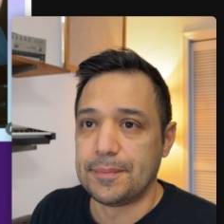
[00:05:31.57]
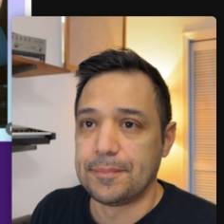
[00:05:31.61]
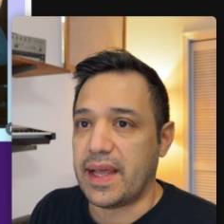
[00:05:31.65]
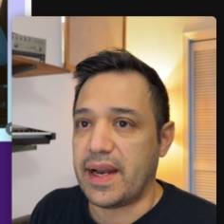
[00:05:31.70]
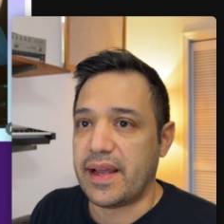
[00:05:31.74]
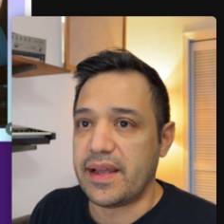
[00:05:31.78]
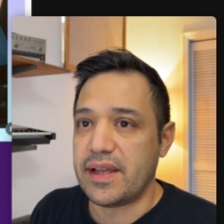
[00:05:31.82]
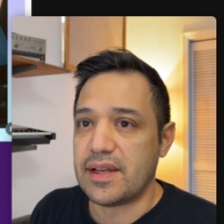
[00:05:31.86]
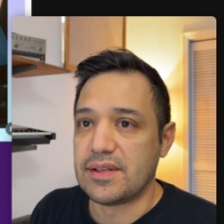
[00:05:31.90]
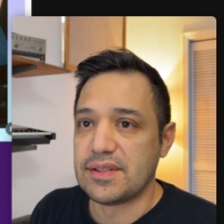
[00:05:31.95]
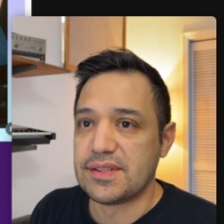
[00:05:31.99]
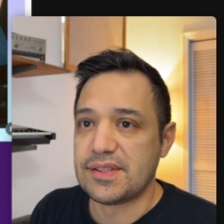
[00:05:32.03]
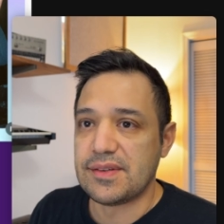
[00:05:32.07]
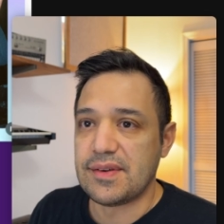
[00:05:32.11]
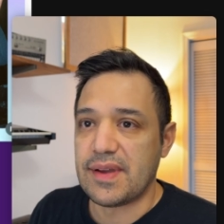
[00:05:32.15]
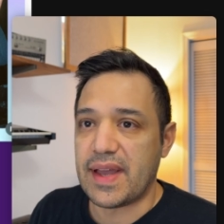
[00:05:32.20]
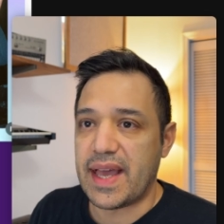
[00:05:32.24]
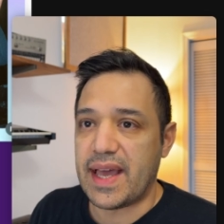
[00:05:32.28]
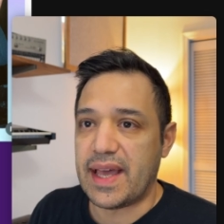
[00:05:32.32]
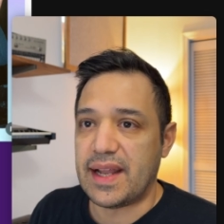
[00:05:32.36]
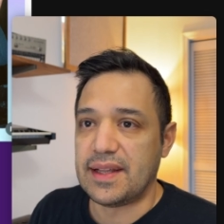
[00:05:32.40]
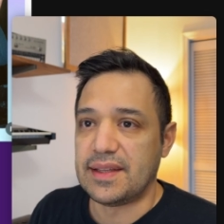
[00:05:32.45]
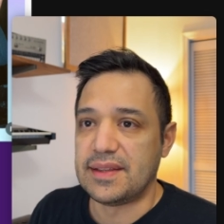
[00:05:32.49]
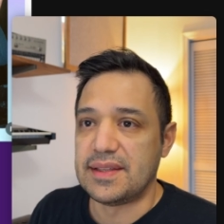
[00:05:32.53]
And I also
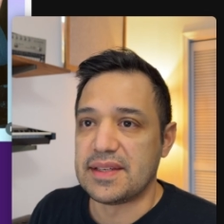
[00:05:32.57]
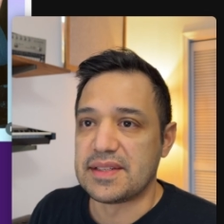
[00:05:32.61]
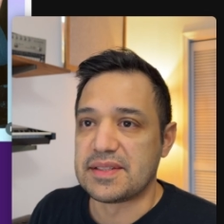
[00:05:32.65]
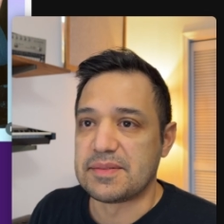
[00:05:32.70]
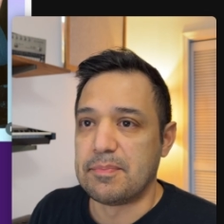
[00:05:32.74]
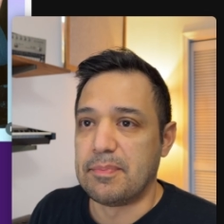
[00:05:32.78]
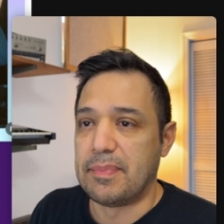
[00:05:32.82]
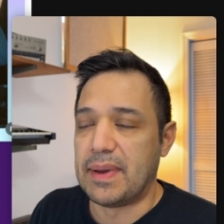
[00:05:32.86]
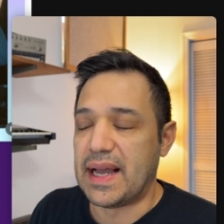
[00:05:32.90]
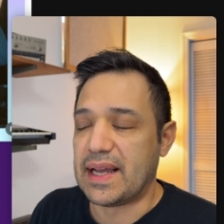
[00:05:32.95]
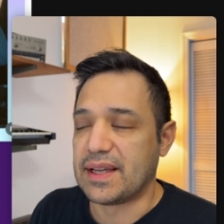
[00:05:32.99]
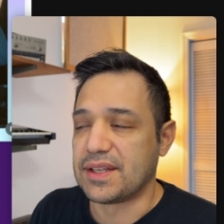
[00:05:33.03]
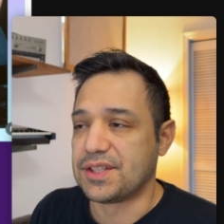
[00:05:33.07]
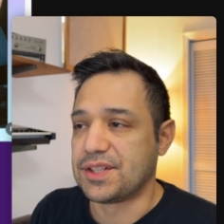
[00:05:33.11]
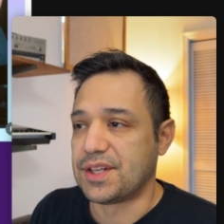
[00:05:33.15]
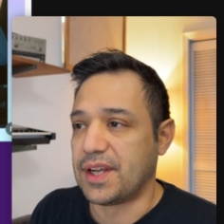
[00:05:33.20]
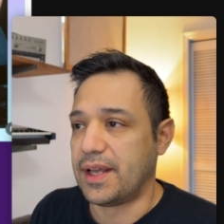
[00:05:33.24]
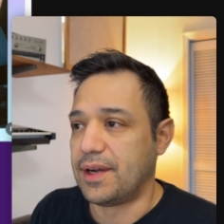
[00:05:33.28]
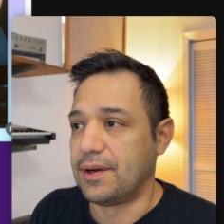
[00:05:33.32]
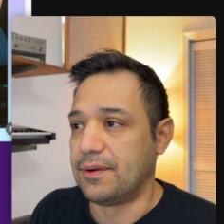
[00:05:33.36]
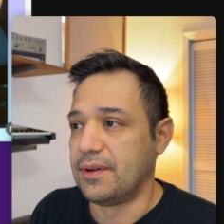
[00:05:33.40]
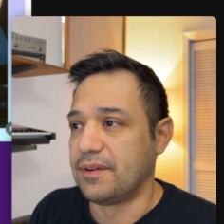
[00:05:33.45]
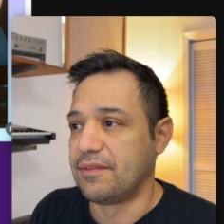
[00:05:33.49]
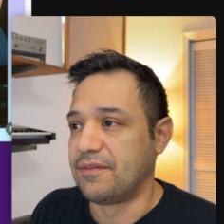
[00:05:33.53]
added this box
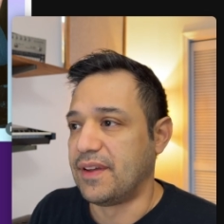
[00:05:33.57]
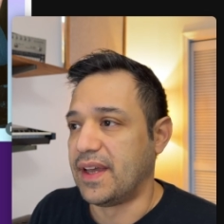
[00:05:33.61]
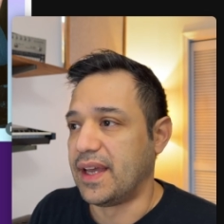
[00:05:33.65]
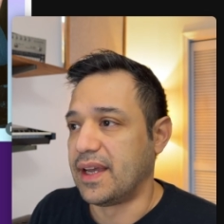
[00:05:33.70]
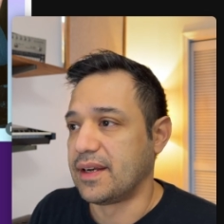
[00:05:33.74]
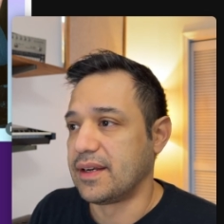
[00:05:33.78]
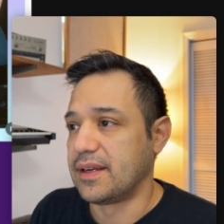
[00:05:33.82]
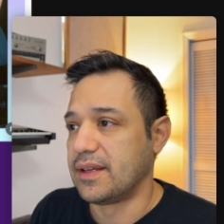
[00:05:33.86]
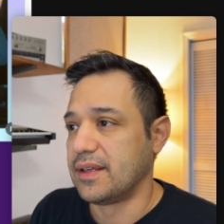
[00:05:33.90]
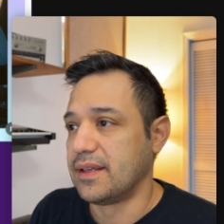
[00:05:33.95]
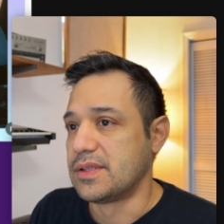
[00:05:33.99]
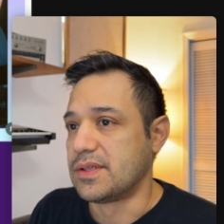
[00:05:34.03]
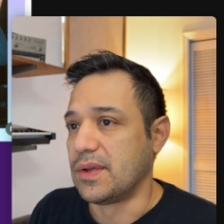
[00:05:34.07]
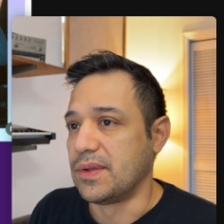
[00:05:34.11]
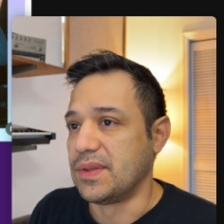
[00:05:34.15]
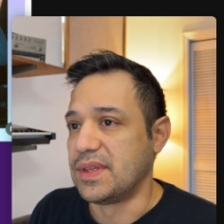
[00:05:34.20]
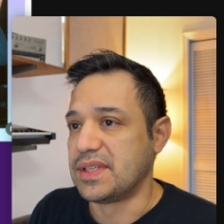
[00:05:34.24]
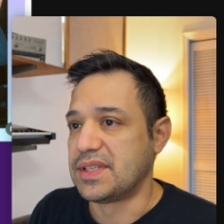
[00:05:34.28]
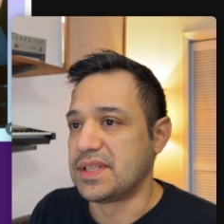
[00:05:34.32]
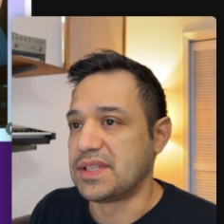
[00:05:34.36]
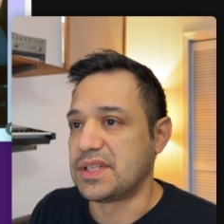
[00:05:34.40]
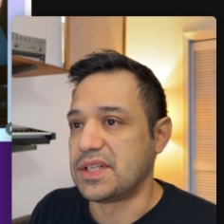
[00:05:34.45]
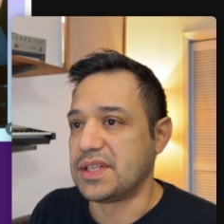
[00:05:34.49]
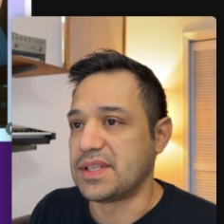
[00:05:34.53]
shadow effect. So
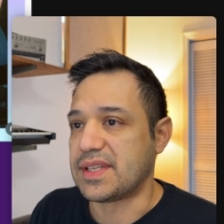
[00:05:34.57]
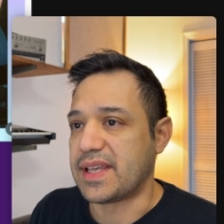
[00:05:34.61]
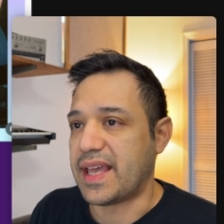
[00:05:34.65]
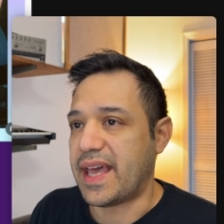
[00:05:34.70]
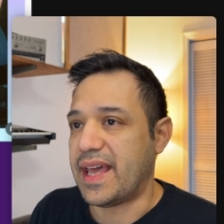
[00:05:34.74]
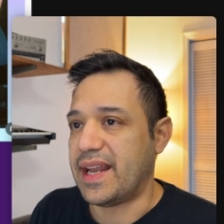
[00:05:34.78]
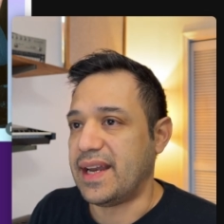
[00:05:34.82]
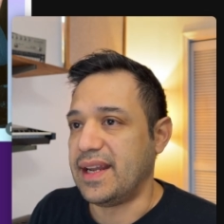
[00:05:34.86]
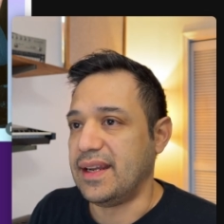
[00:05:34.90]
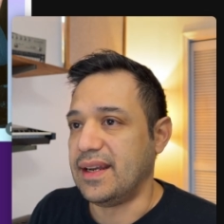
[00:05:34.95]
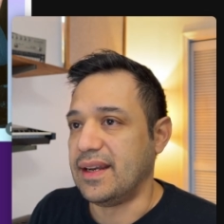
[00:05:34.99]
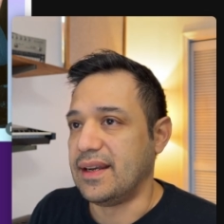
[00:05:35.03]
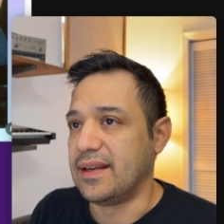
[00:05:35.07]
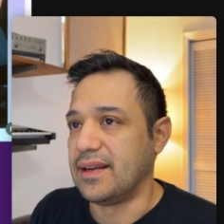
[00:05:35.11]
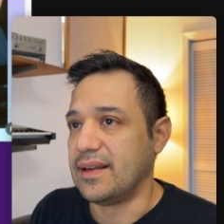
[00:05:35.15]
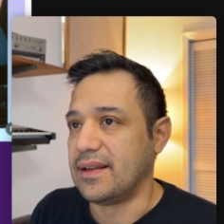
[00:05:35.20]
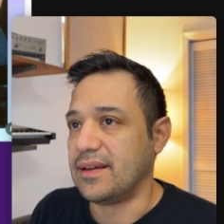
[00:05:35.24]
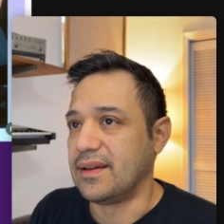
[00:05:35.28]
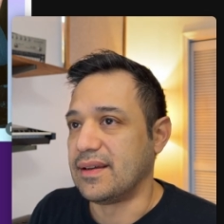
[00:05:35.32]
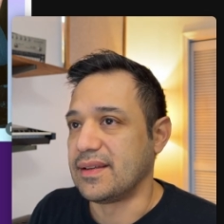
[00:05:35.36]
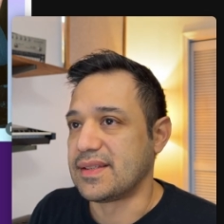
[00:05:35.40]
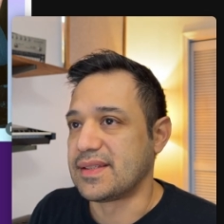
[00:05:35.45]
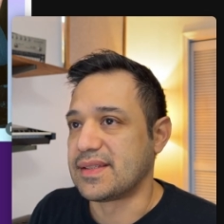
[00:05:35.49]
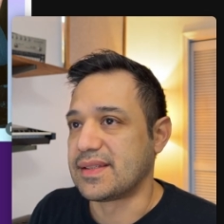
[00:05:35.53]
this is just adding
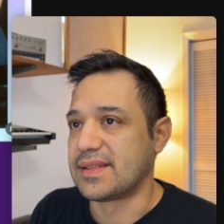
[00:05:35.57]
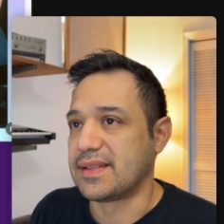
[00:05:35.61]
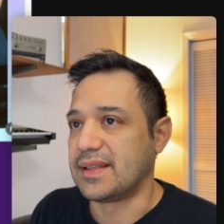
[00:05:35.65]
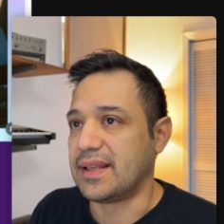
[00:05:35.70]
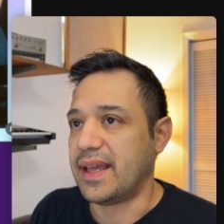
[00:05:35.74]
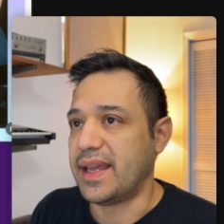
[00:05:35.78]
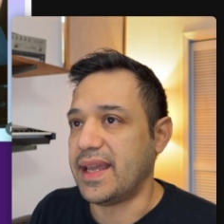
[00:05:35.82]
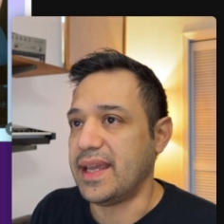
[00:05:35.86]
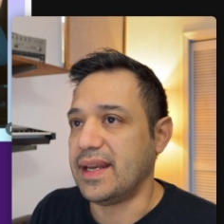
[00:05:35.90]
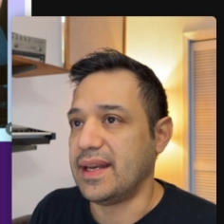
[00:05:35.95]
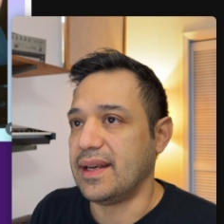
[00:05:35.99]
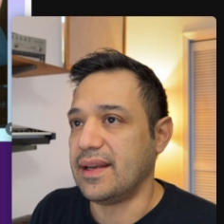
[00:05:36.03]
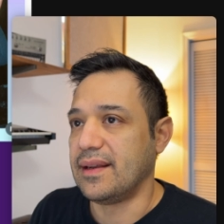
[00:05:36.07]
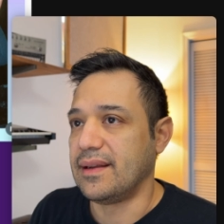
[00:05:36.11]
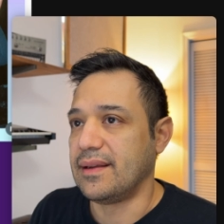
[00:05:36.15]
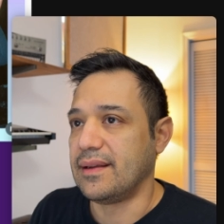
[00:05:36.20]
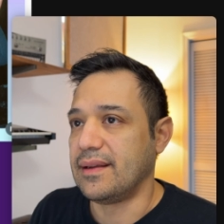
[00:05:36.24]
a slight